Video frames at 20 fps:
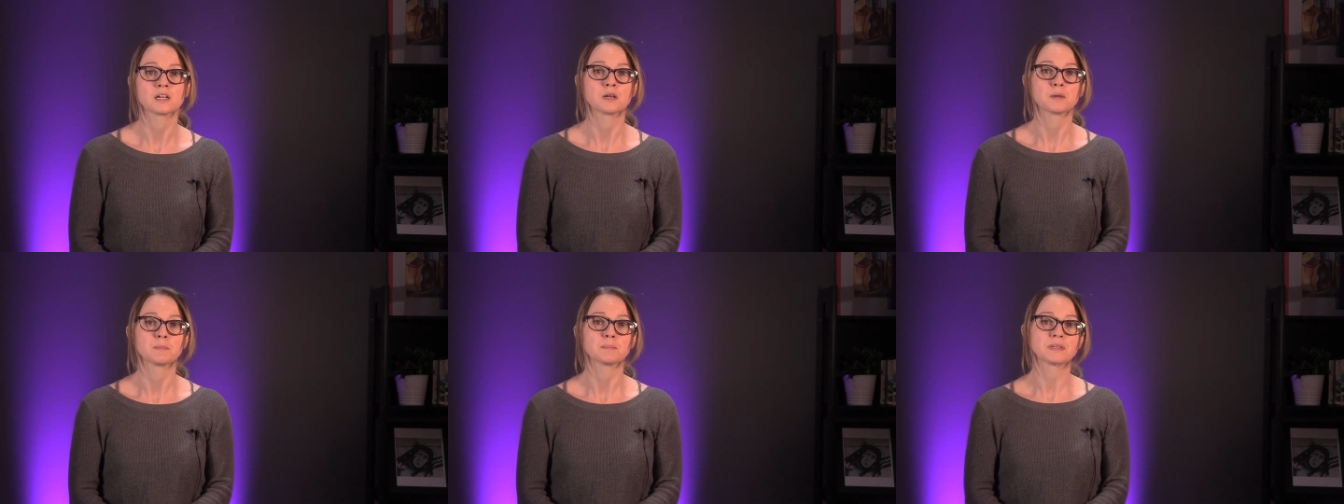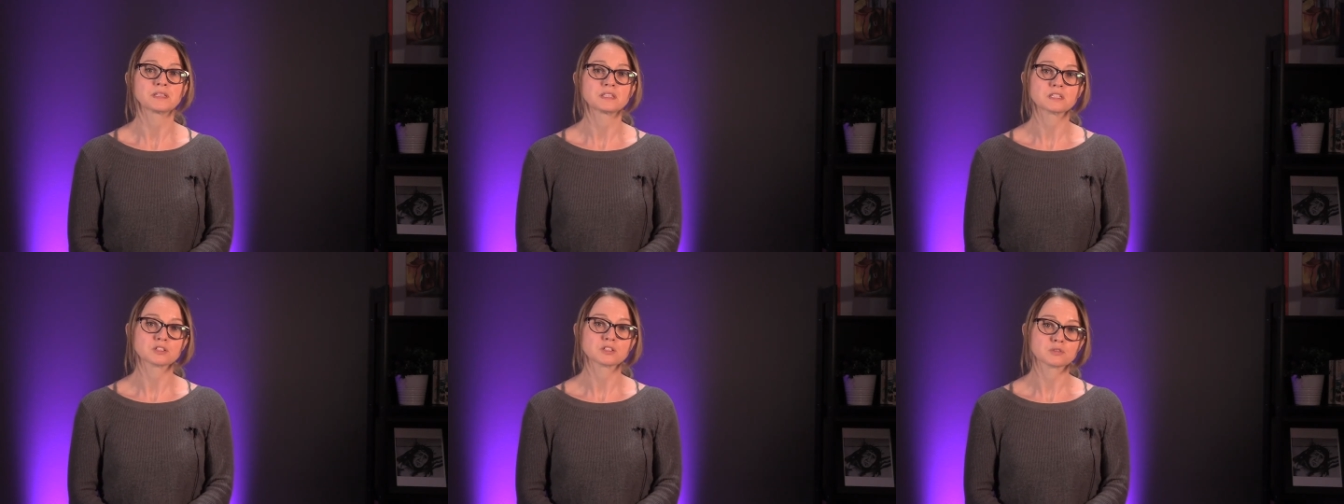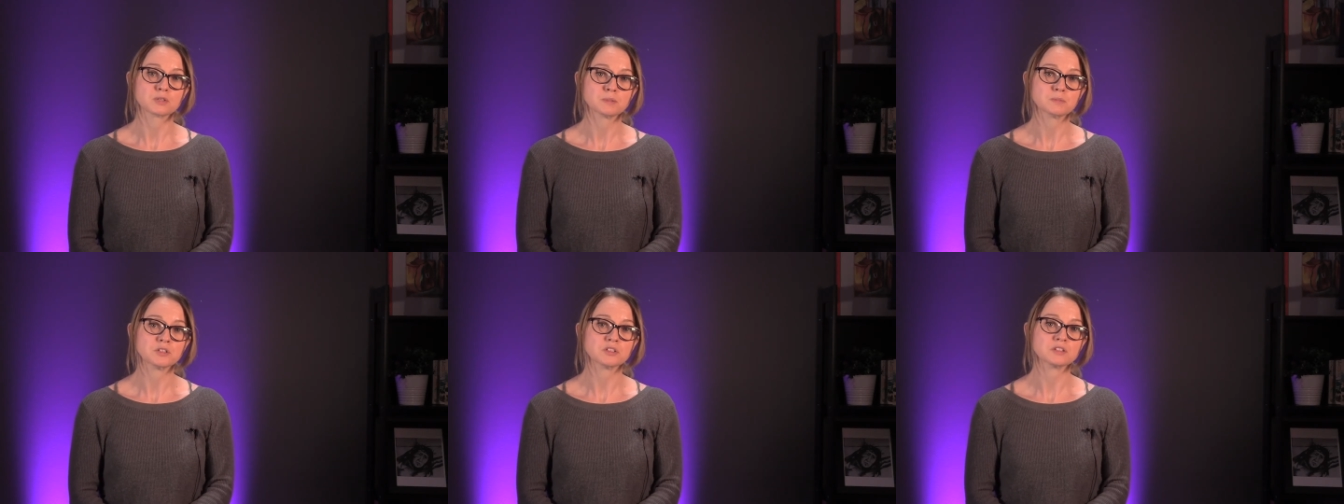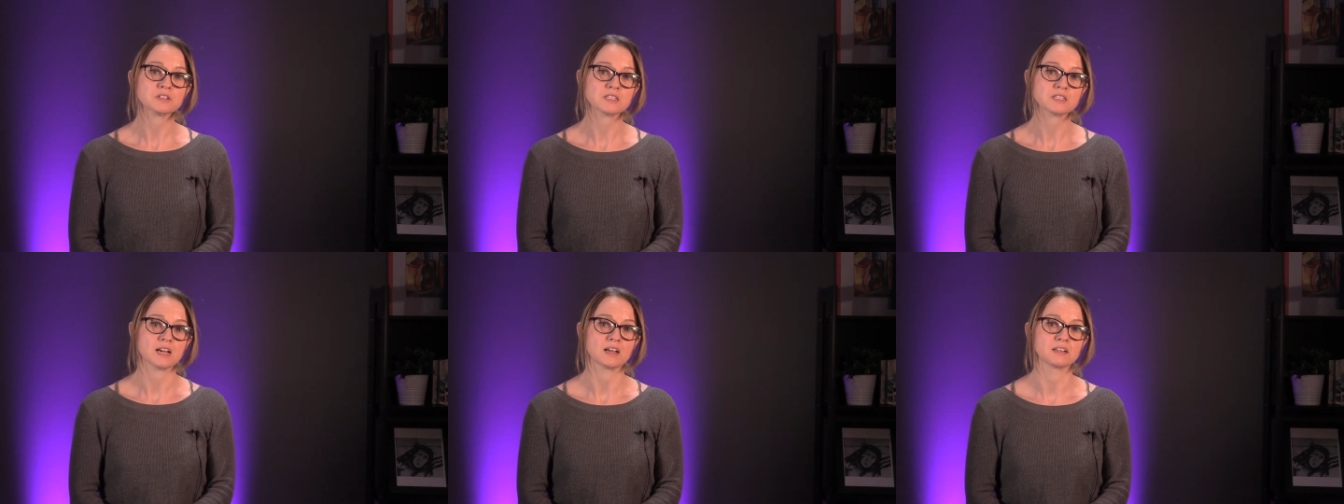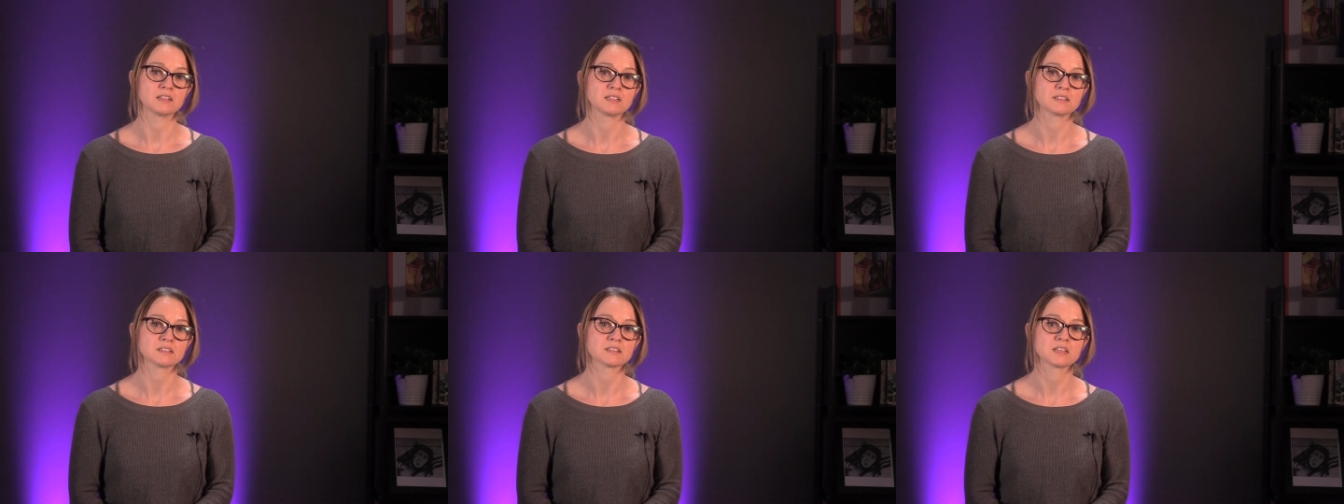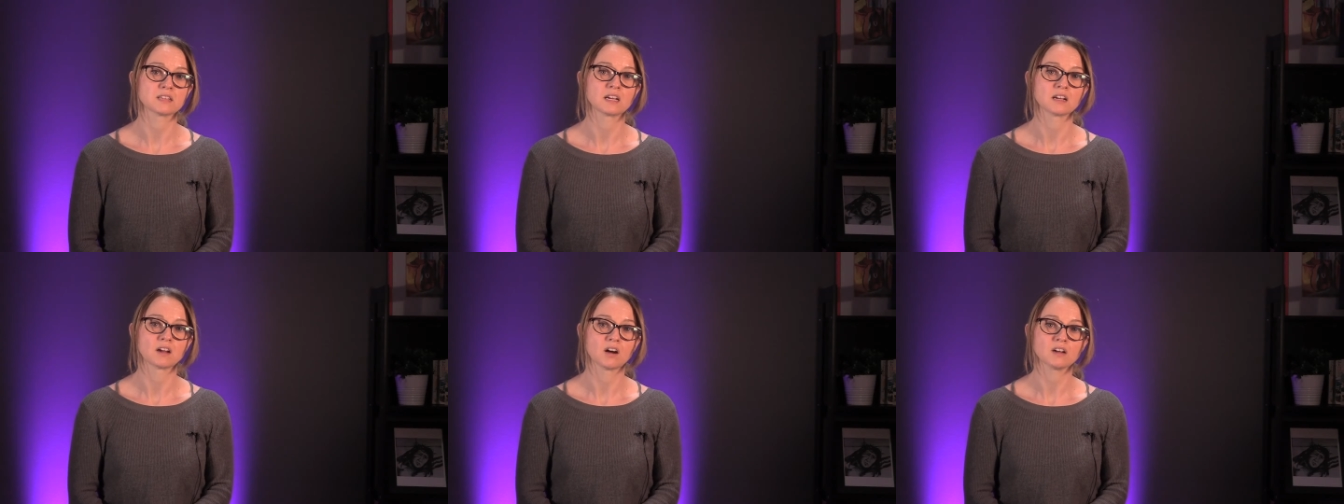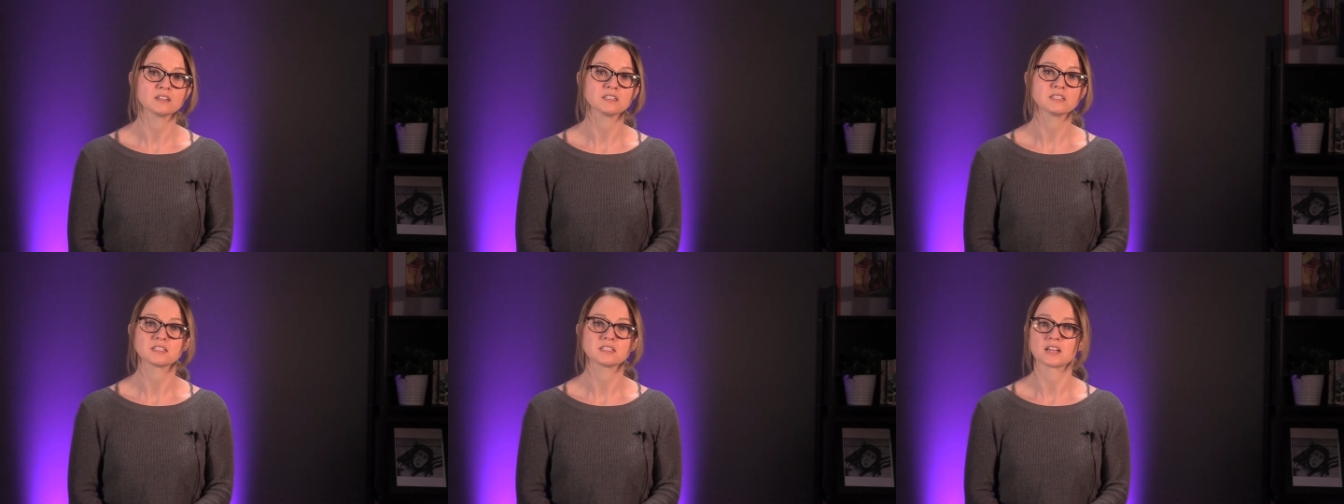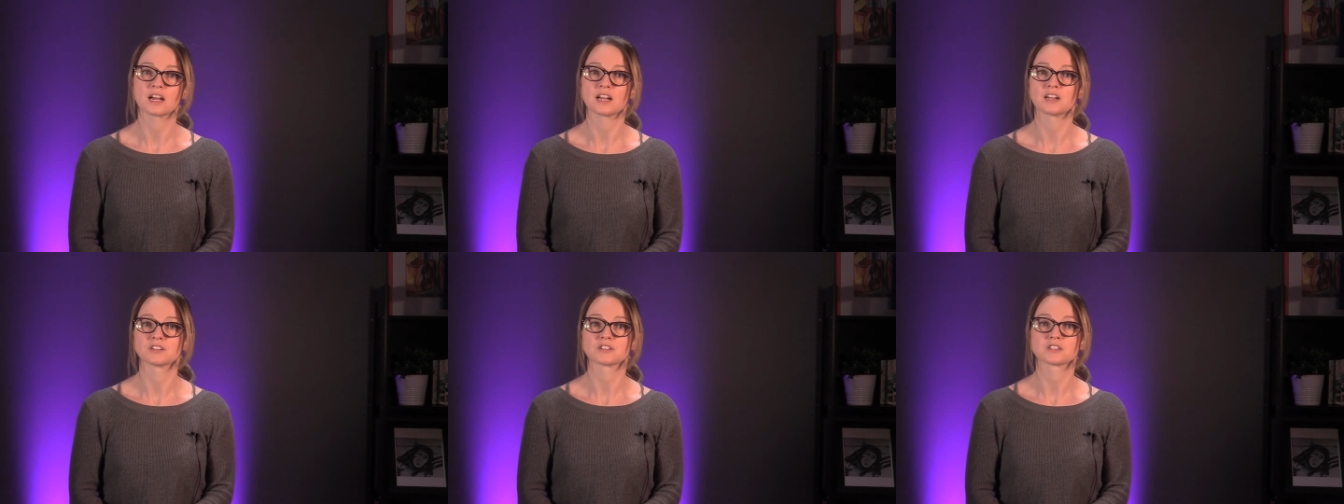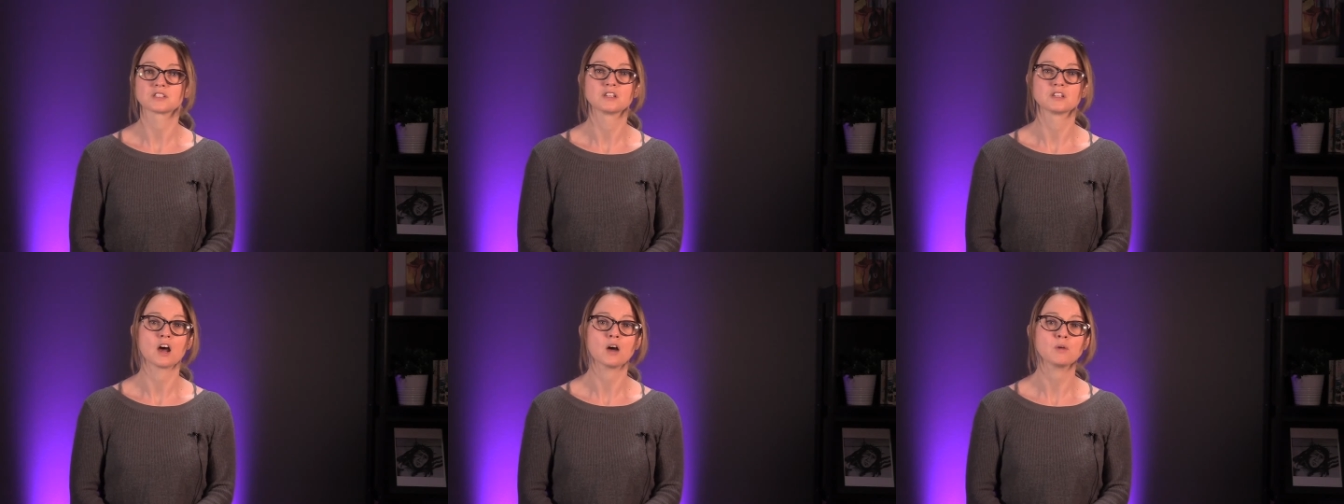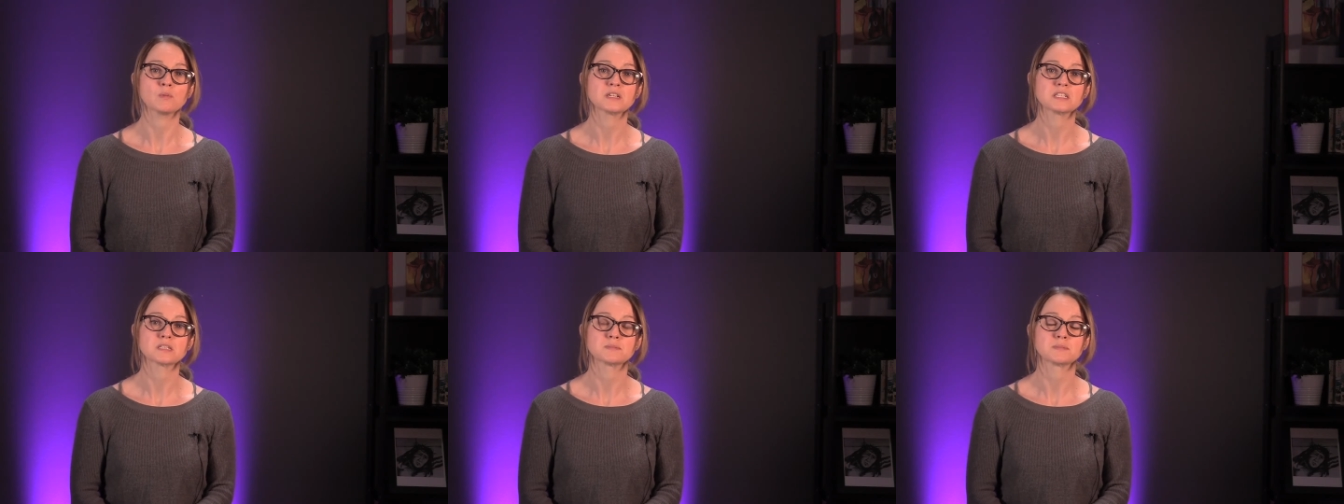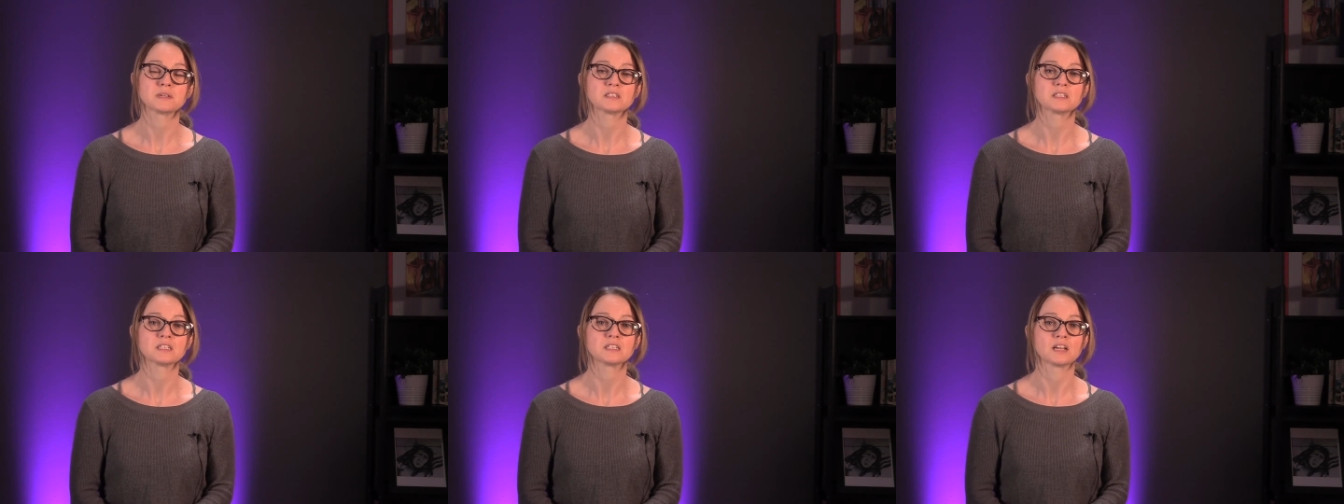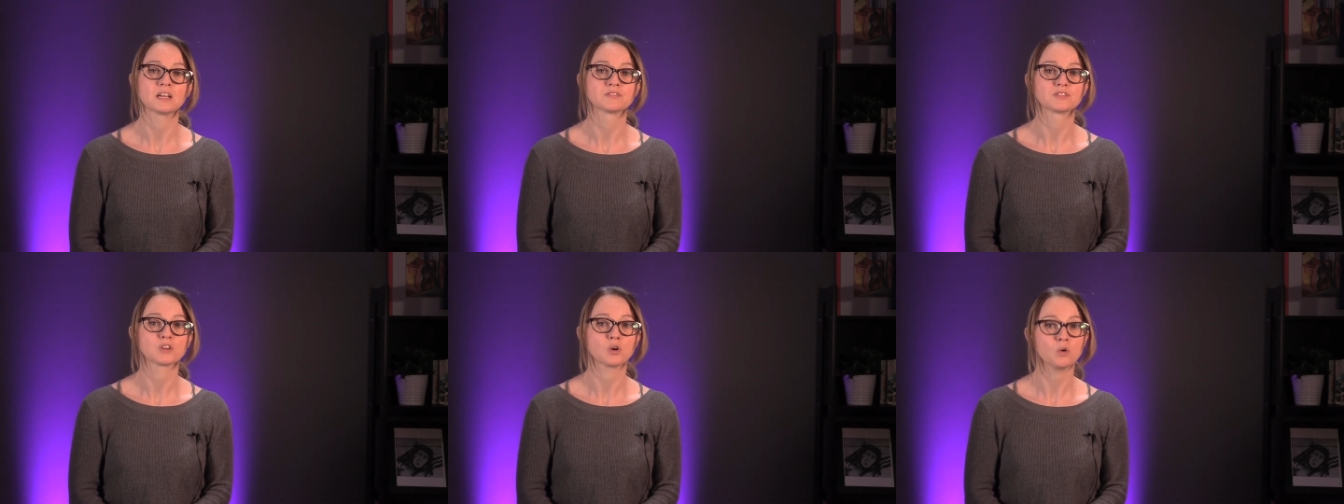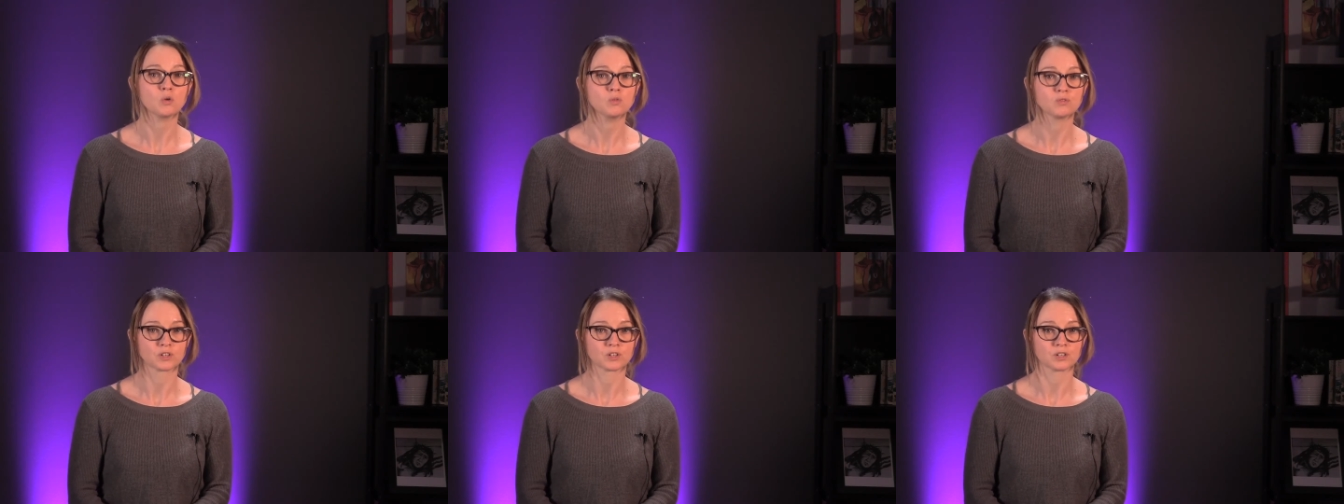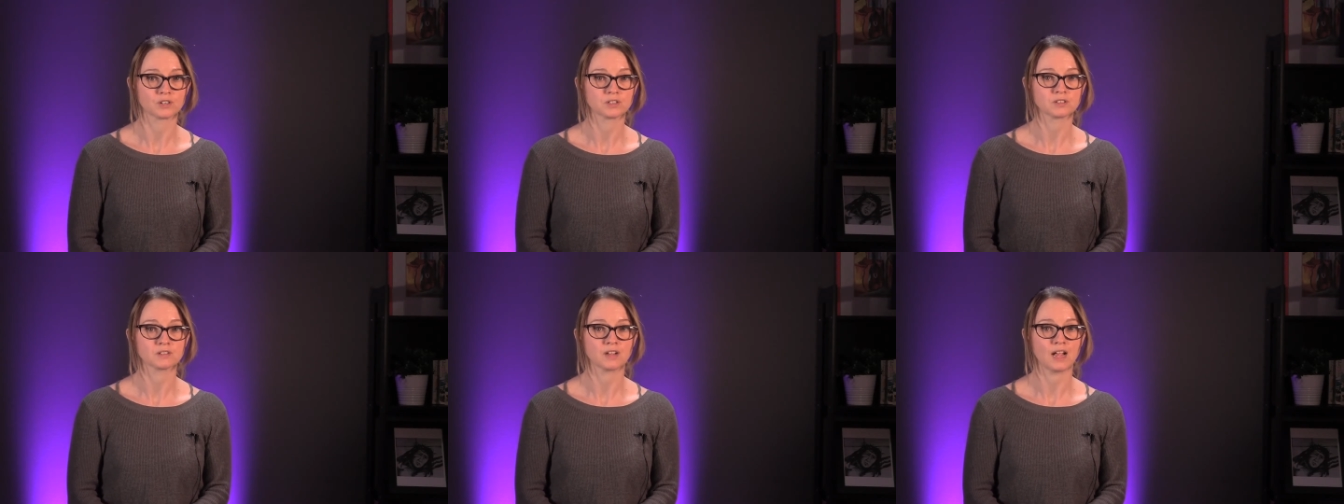But the scriptures tell us that God desires not what is merely left over